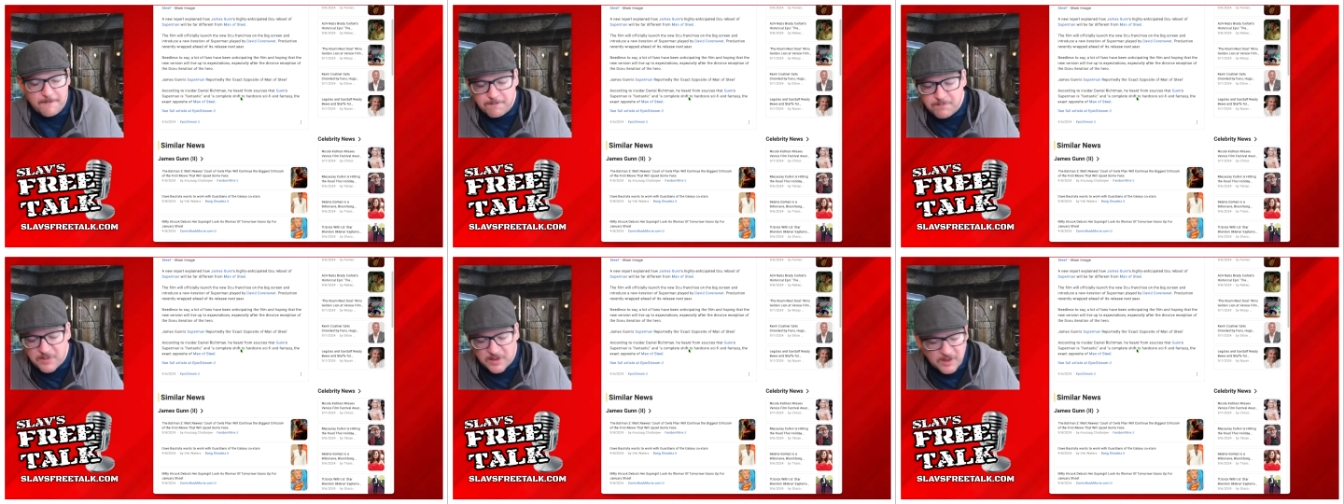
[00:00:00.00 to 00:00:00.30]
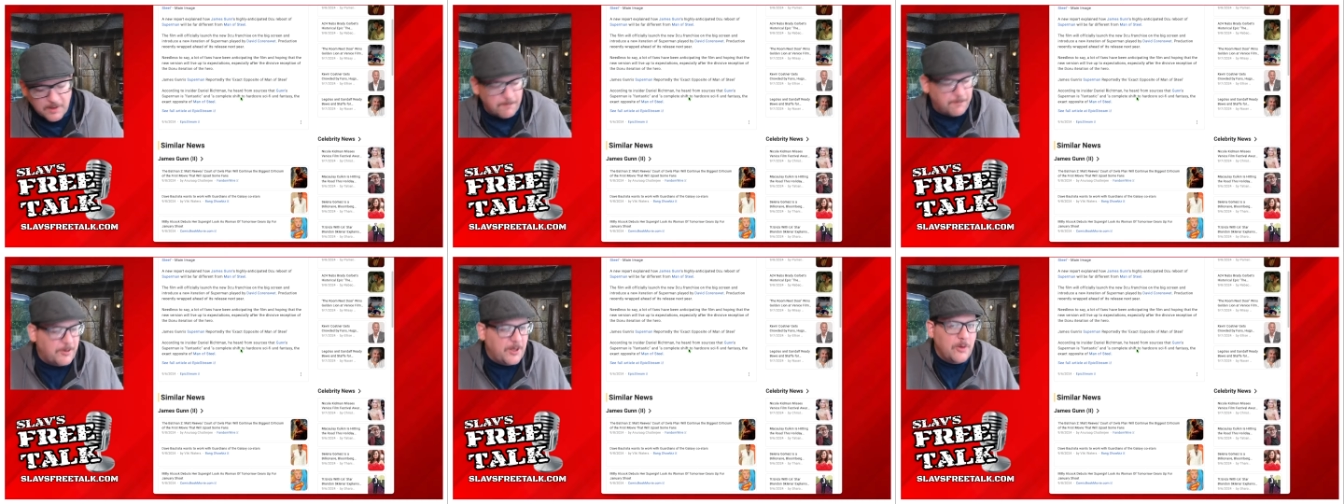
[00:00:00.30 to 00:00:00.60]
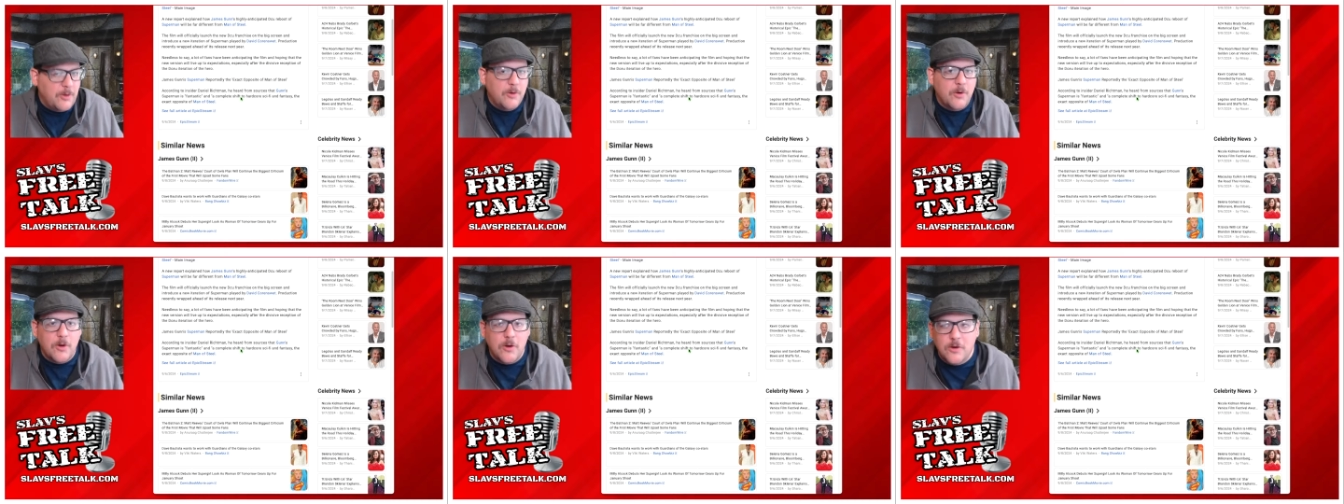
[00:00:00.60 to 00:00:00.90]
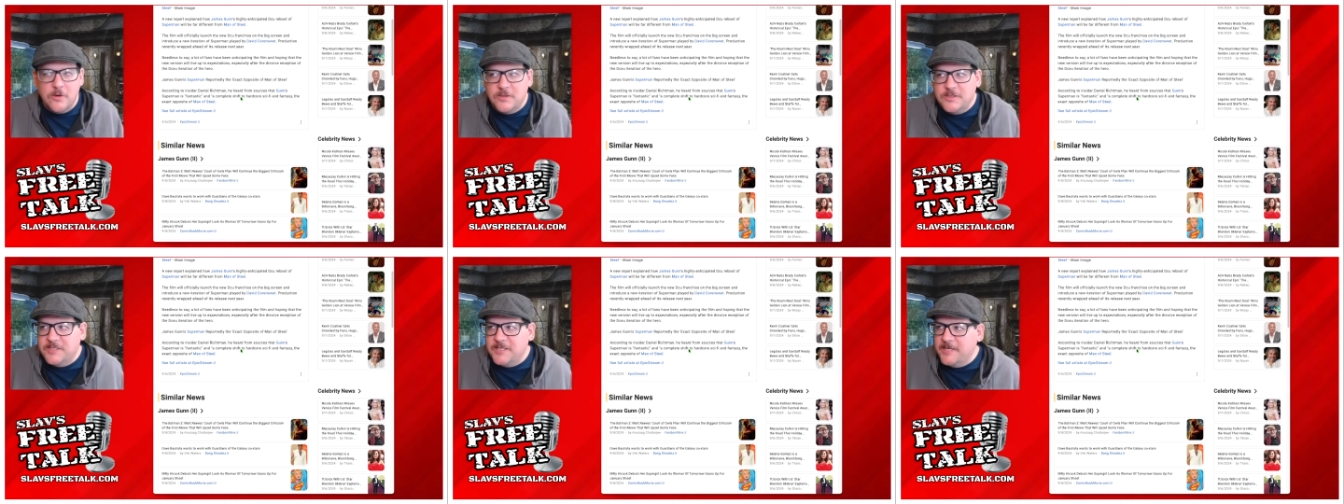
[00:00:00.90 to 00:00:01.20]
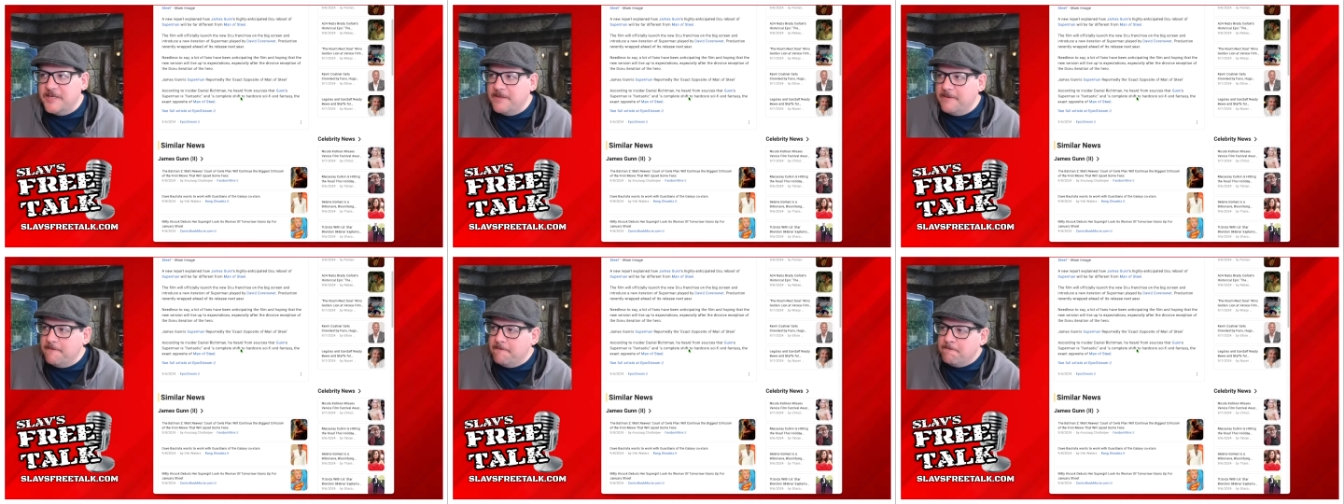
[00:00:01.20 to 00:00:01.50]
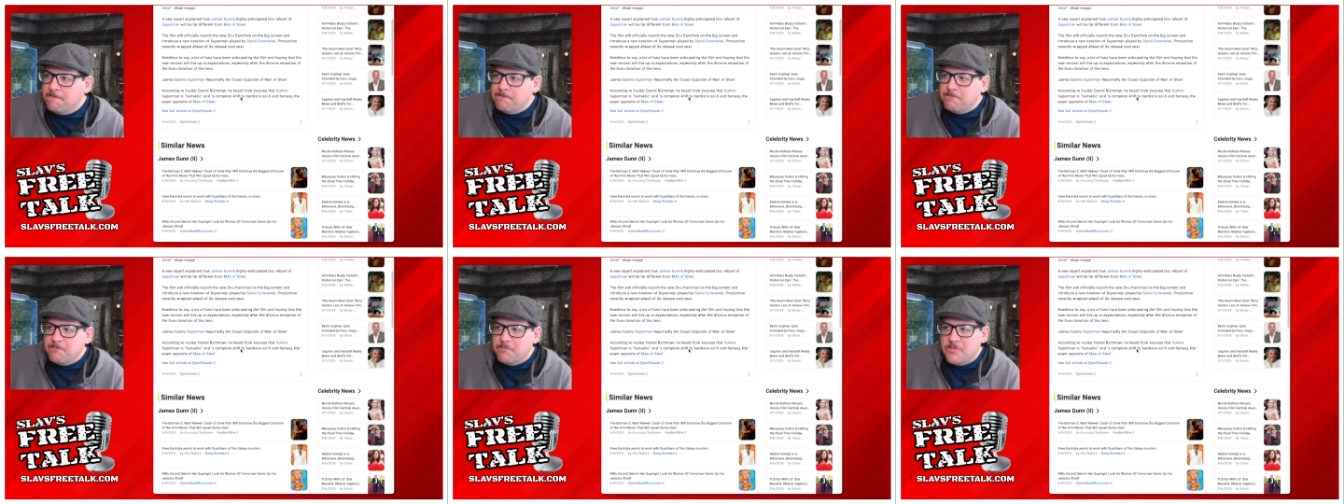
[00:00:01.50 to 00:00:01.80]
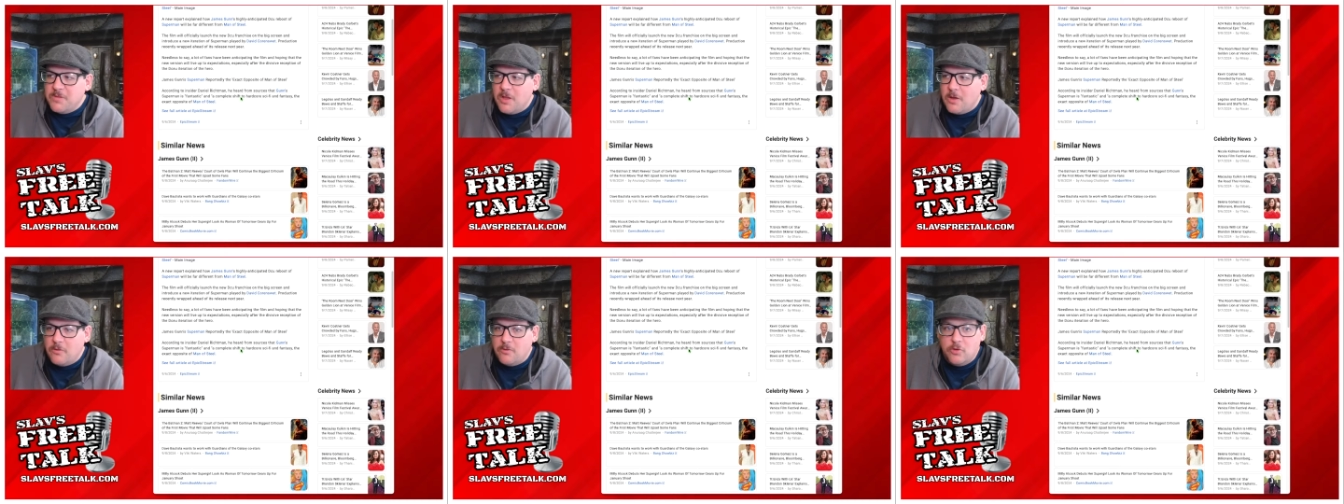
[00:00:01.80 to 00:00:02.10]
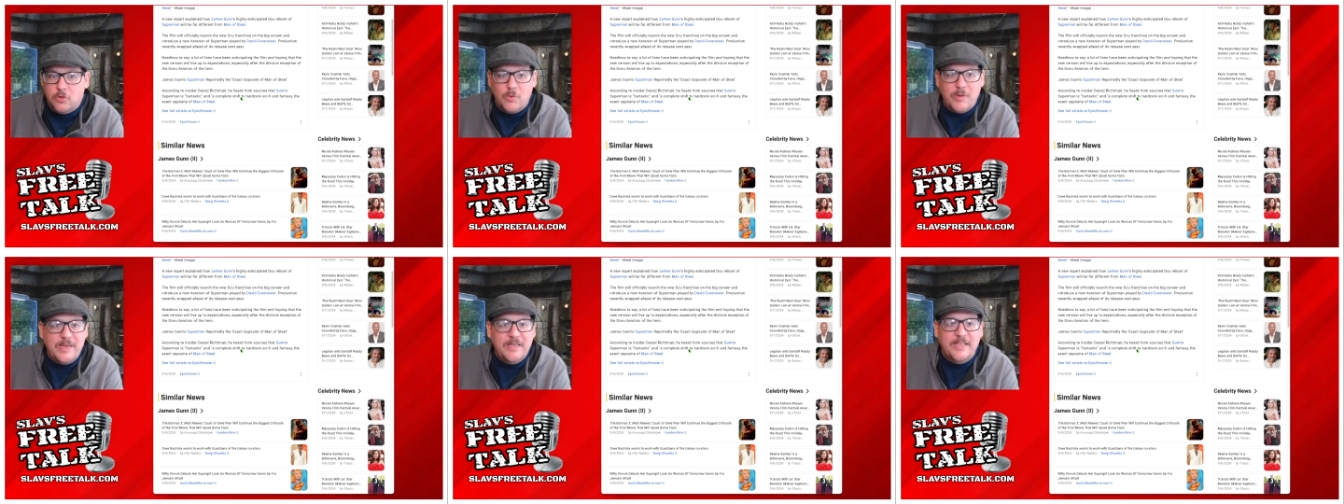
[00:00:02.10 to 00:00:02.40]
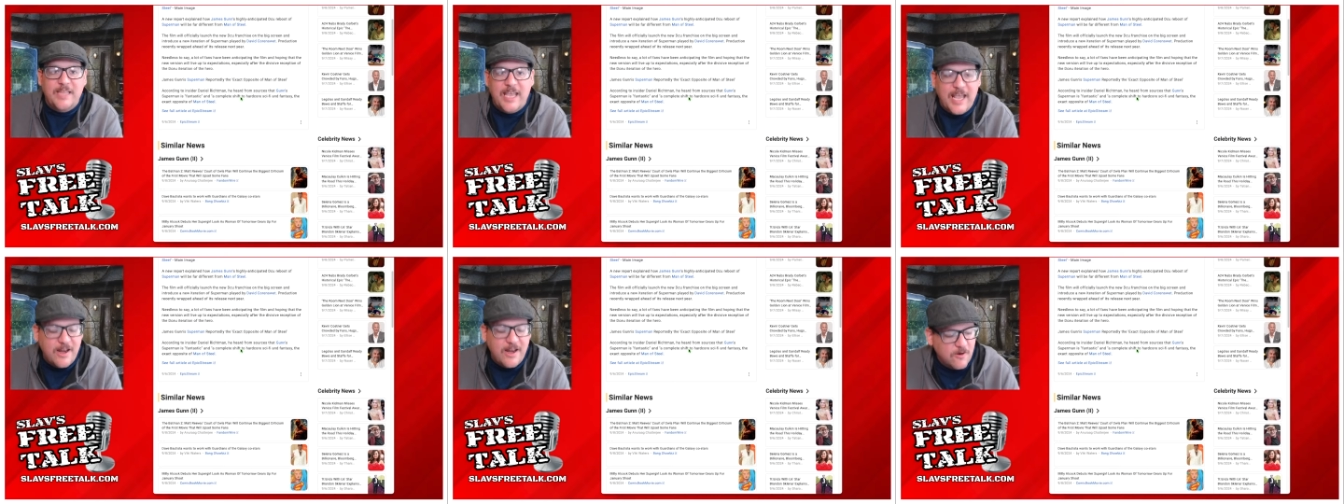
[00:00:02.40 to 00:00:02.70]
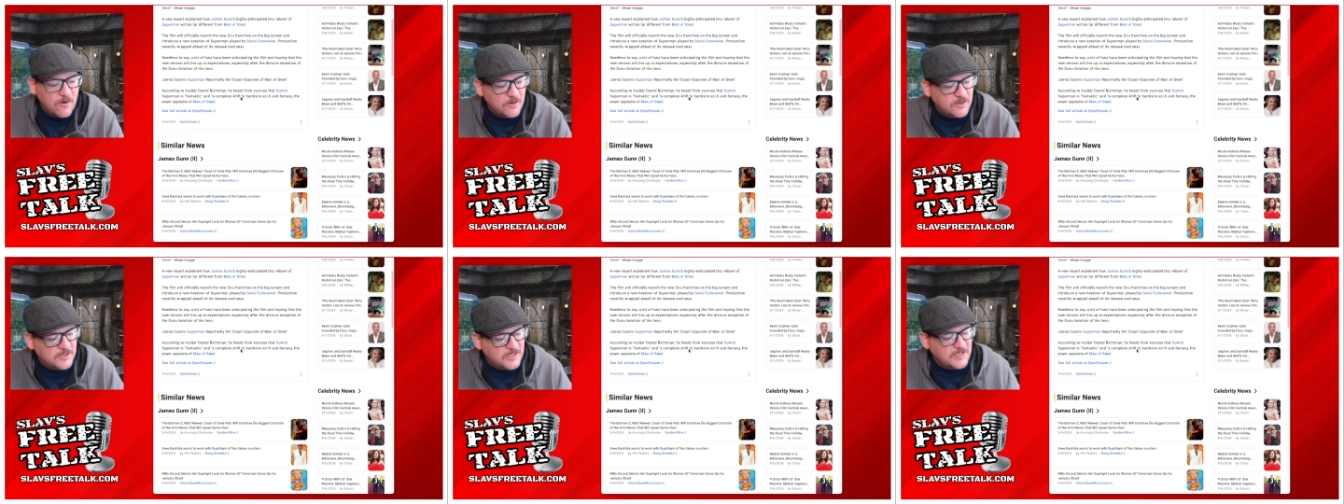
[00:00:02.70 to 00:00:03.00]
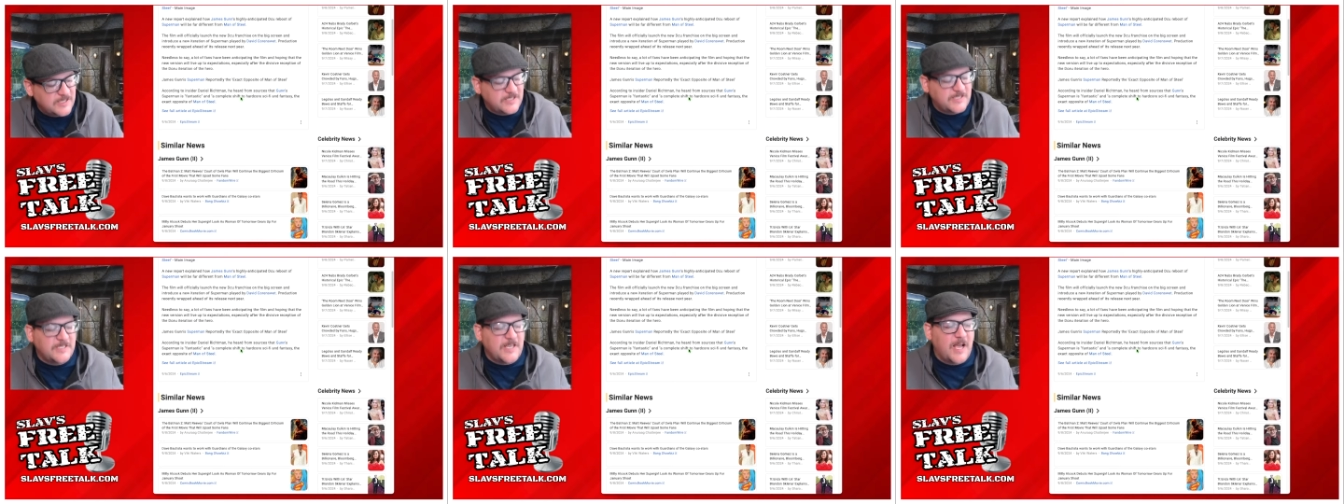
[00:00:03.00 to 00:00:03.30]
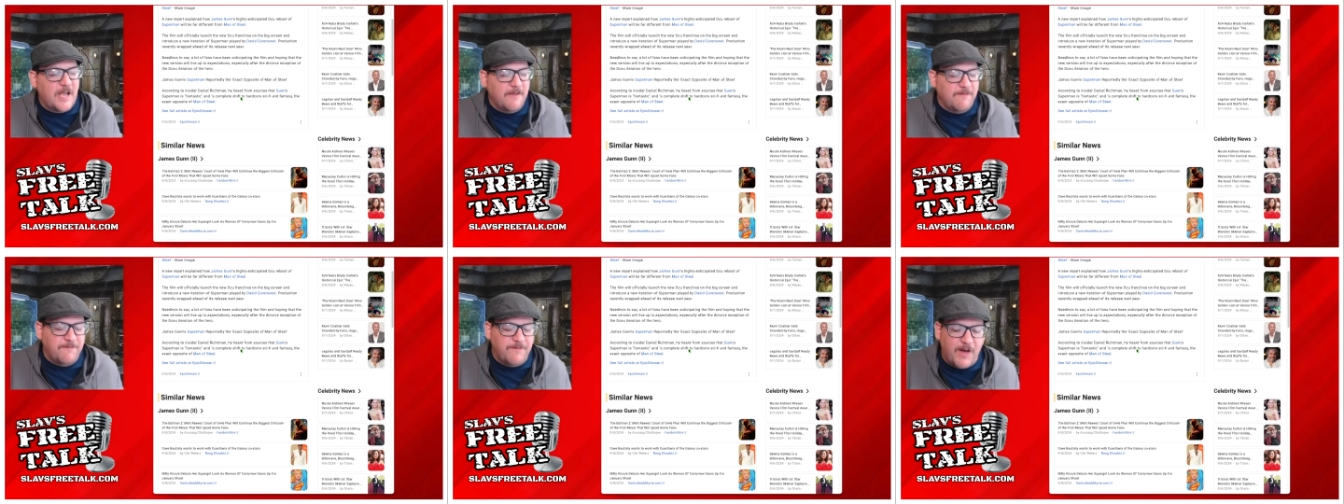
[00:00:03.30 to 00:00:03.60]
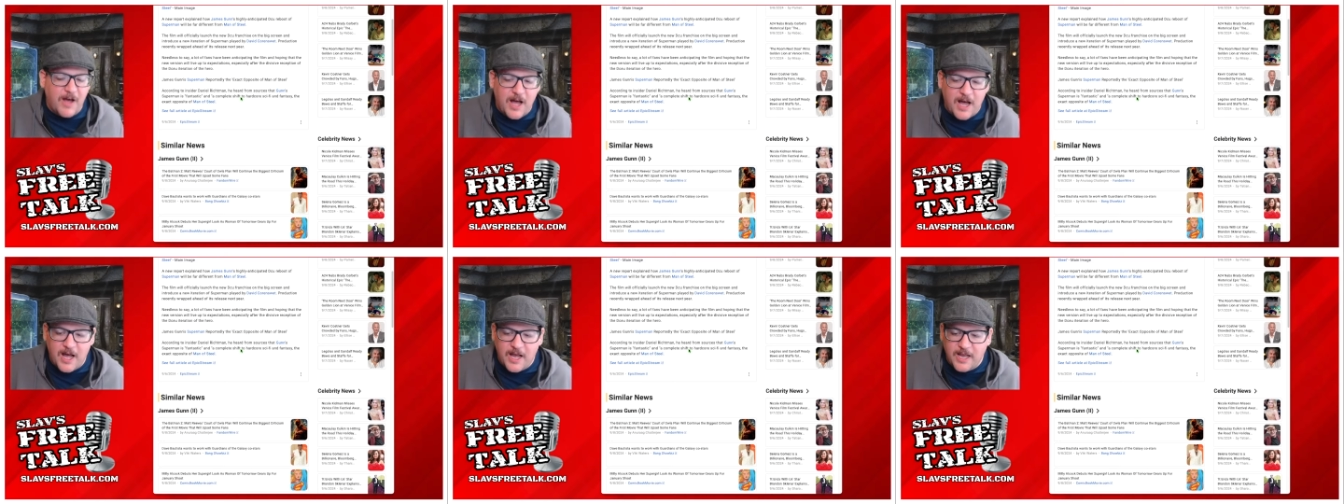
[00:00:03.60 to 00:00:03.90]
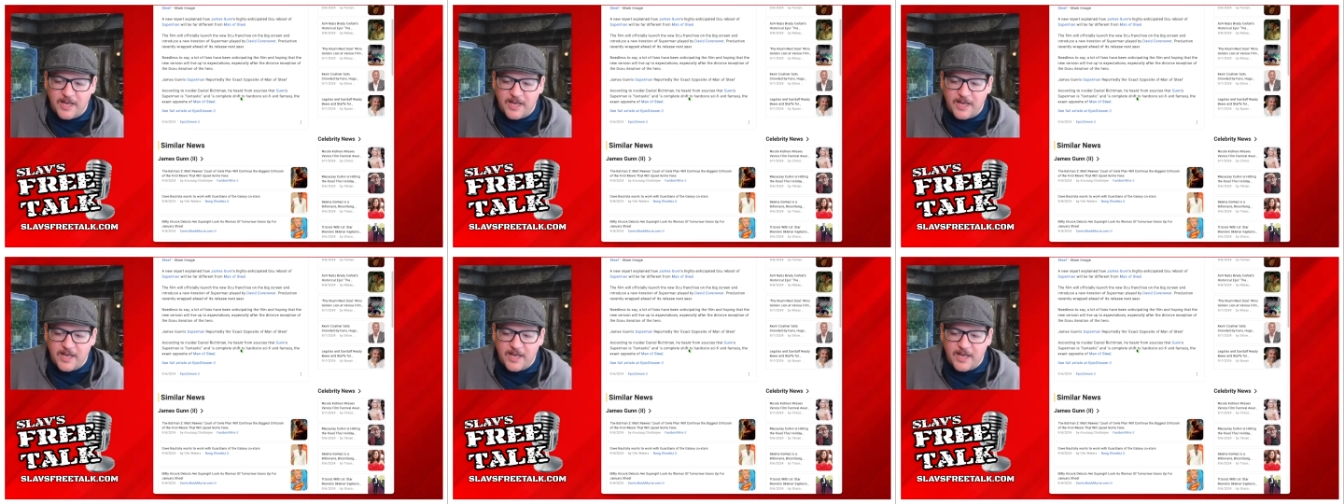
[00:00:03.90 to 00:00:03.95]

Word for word: the computers and you know green lanterns in the sci-fi